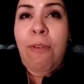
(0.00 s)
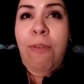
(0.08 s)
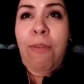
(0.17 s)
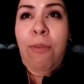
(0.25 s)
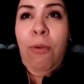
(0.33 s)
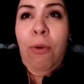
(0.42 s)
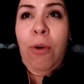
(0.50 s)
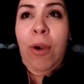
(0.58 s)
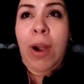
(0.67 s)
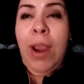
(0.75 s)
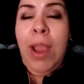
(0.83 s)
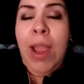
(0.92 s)

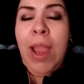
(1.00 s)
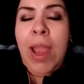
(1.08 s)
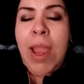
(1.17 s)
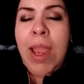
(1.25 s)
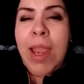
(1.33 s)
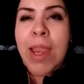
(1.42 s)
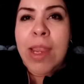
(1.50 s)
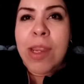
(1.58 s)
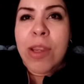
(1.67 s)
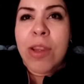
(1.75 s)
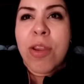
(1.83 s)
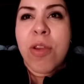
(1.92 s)
for a
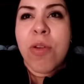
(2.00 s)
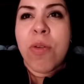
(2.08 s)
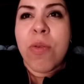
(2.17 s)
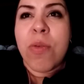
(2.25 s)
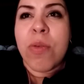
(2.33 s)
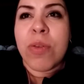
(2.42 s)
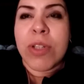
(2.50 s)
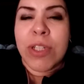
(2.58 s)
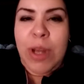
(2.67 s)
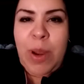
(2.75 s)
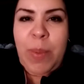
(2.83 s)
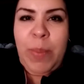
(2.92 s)

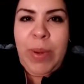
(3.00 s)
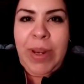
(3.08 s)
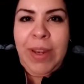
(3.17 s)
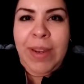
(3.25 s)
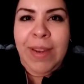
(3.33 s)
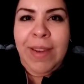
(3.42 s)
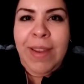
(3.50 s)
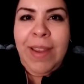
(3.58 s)
huge company.